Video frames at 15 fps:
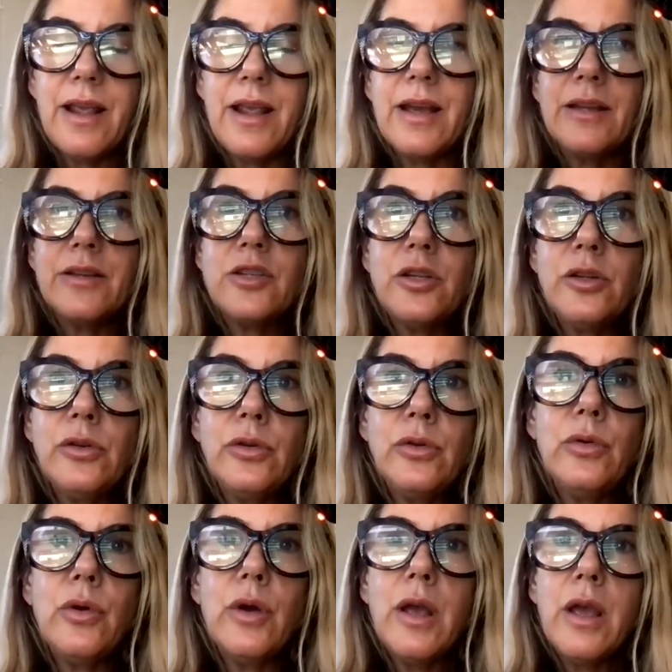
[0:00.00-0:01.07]
And
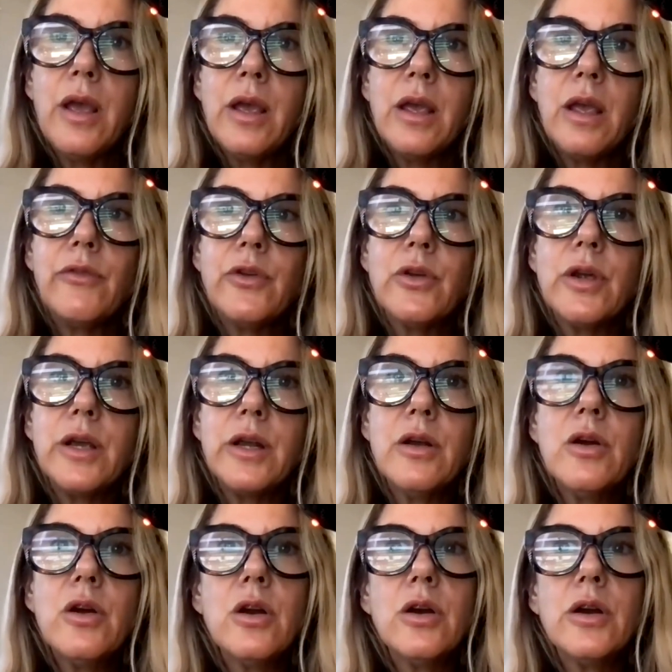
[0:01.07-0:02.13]
two, if you're in
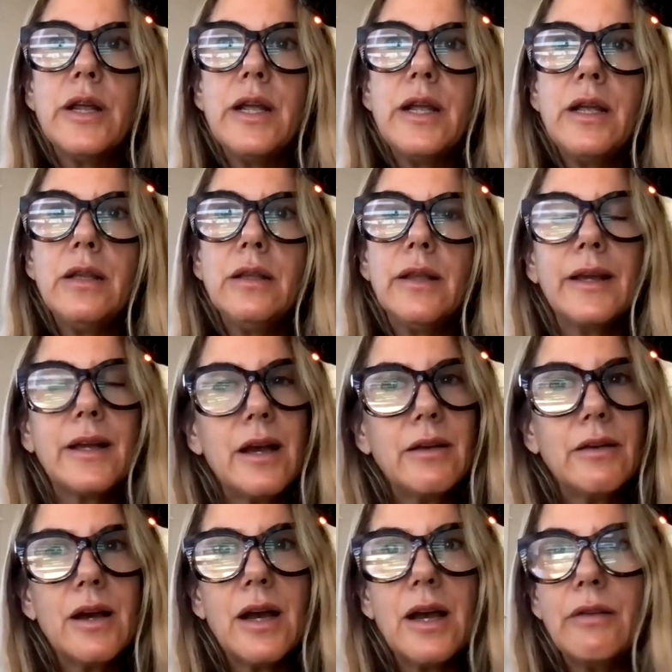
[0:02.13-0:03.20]
a hurry, like
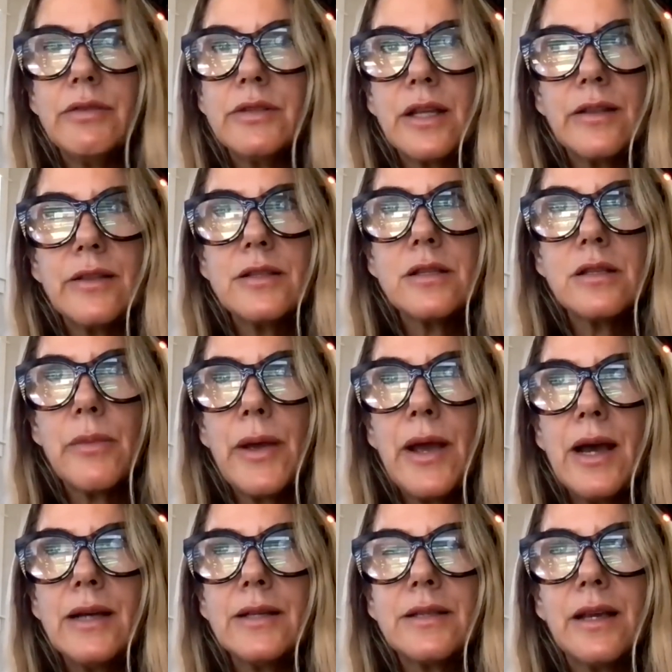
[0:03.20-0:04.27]
I've said this in the
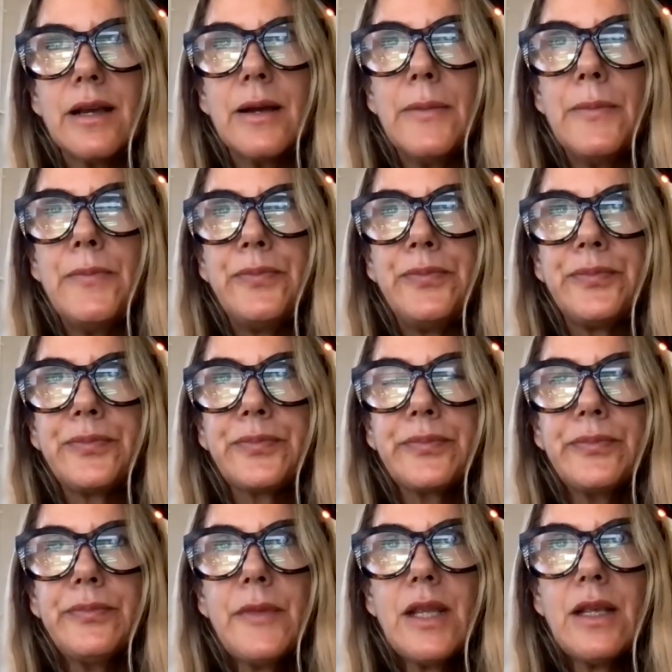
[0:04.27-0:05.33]
past, that
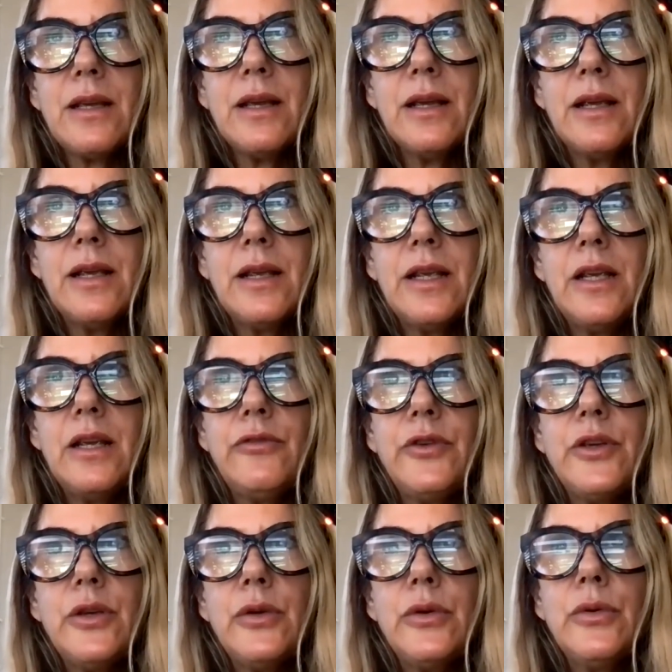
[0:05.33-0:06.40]

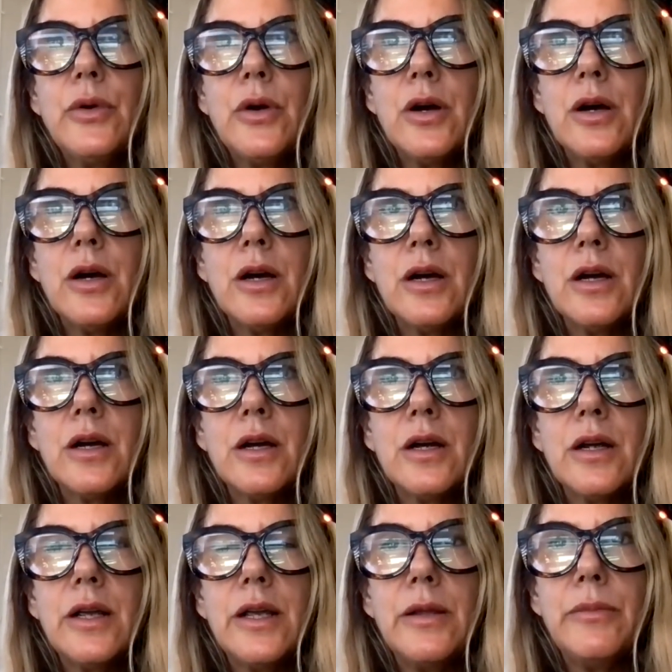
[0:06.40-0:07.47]
if you
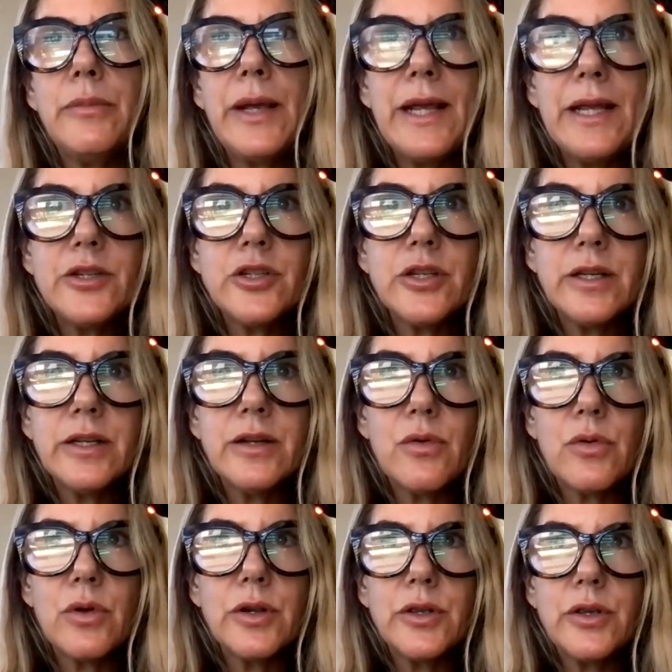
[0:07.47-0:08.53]
are impatient
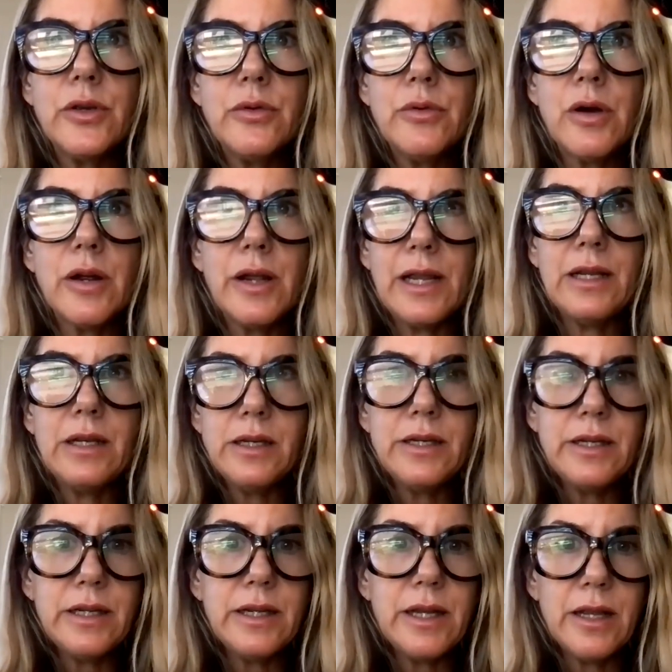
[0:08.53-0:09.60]
or you are
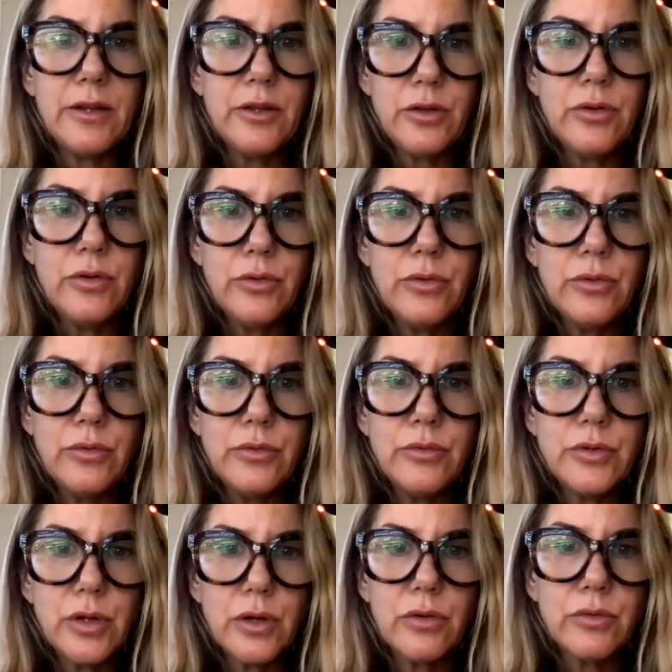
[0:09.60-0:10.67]
ADD and you
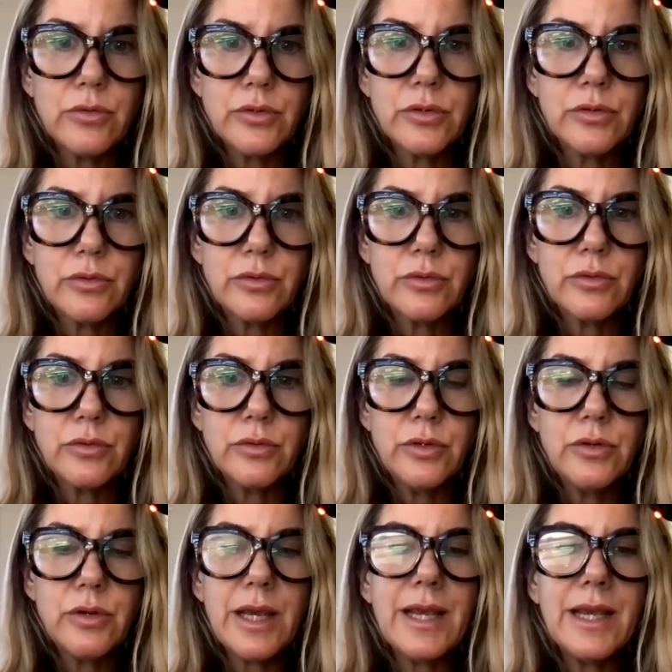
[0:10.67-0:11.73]
don't
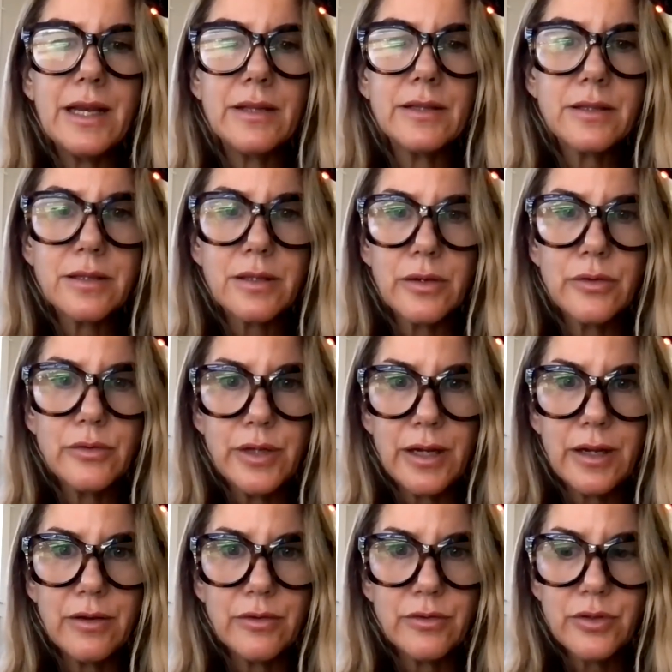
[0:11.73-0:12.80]
you can't slow
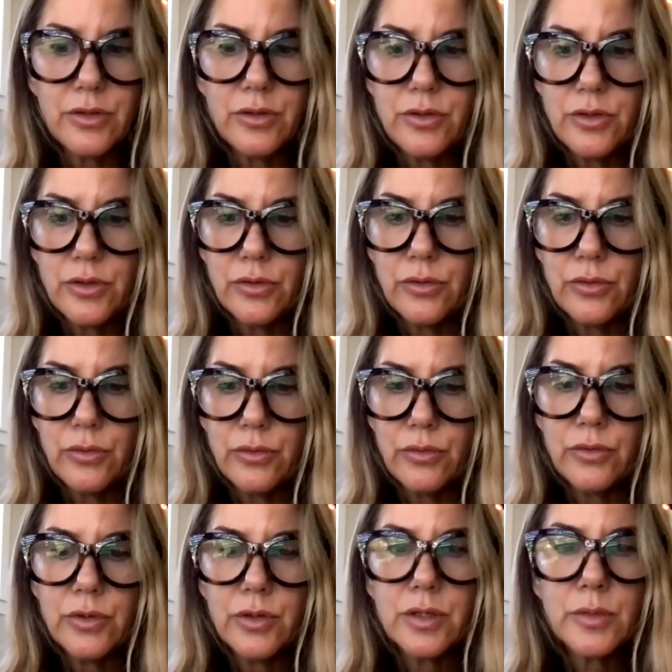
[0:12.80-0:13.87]
down to
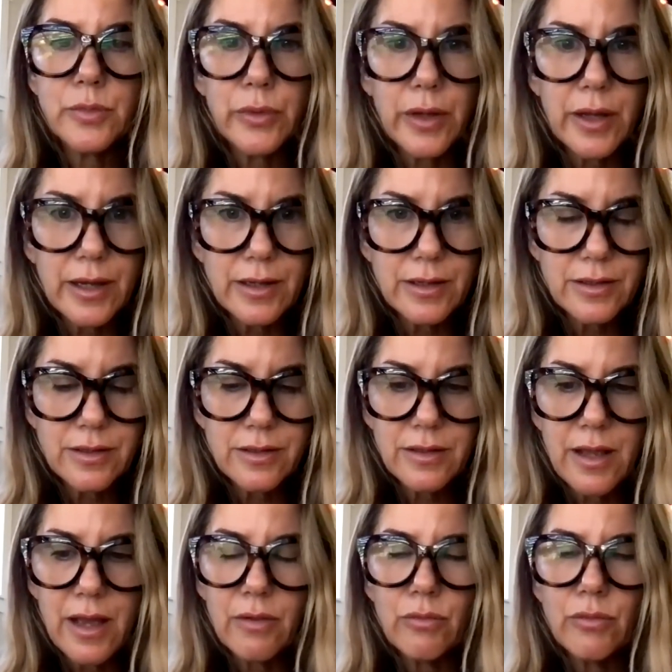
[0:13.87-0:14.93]
do displays,
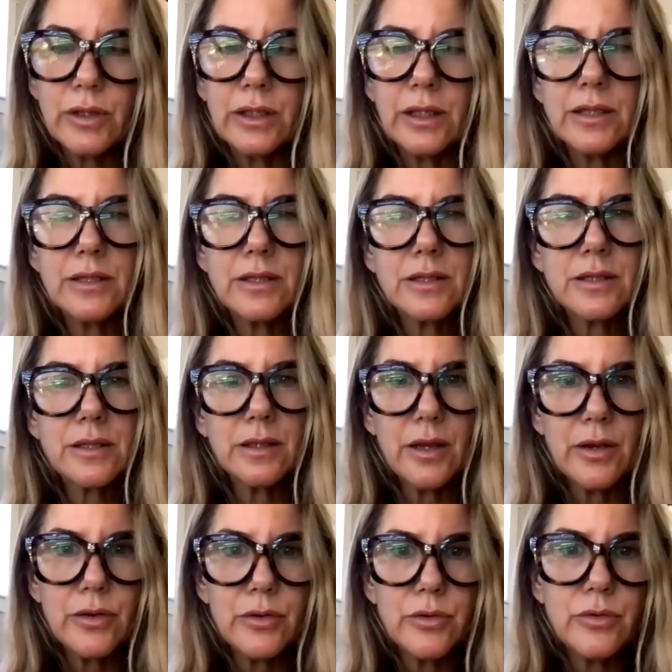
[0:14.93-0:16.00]
that really
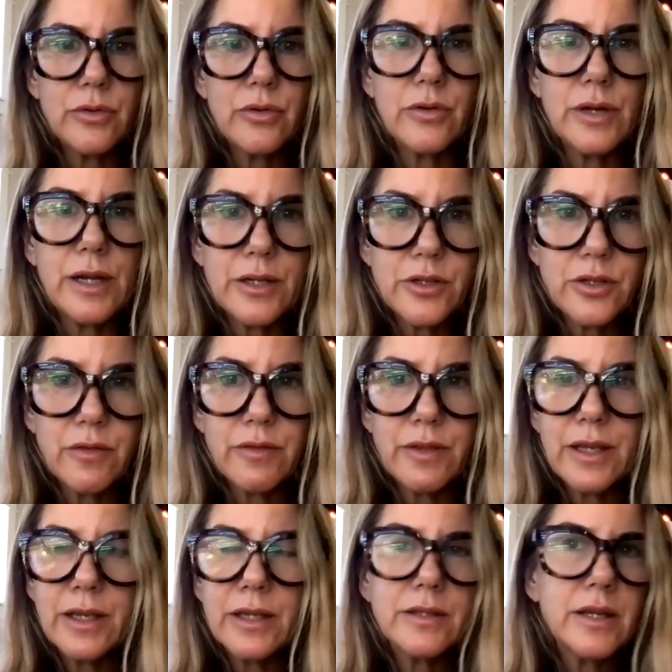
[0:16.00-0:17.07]
slow creation of
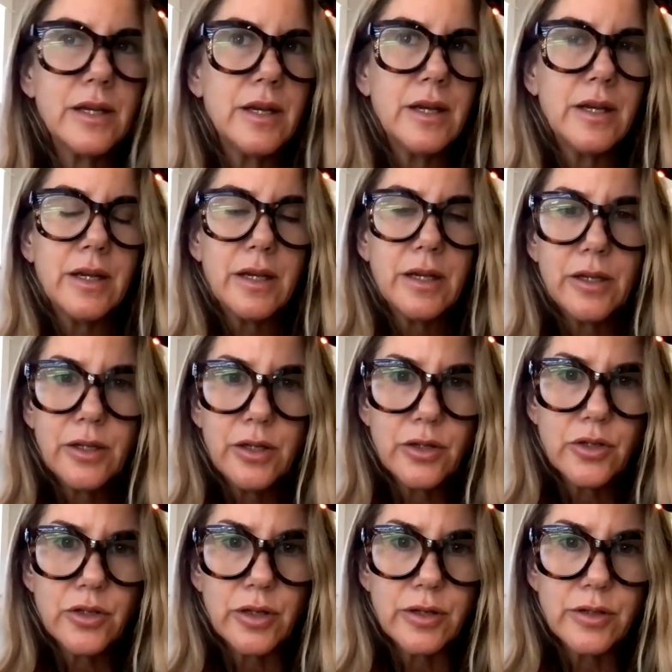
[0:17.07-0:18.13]
things, you
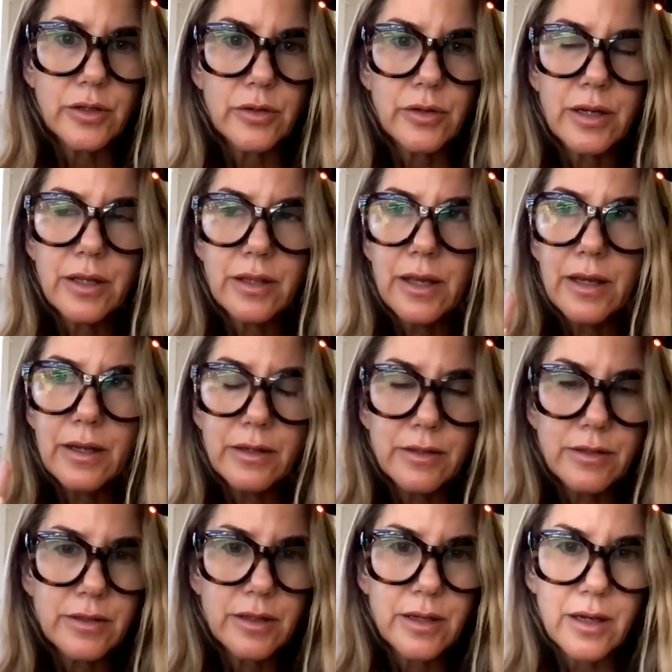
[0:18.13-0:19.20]
shouldn't do it. And that
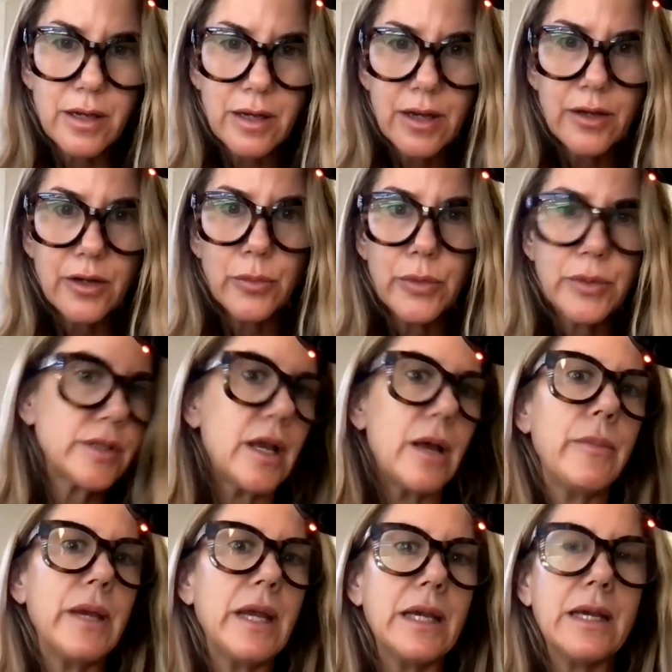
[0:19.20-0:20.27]
is
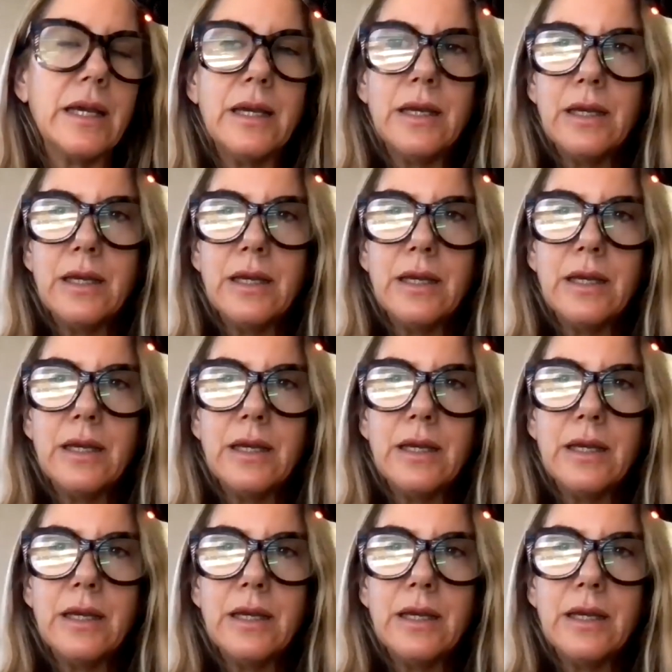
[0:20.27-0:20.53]
100% me.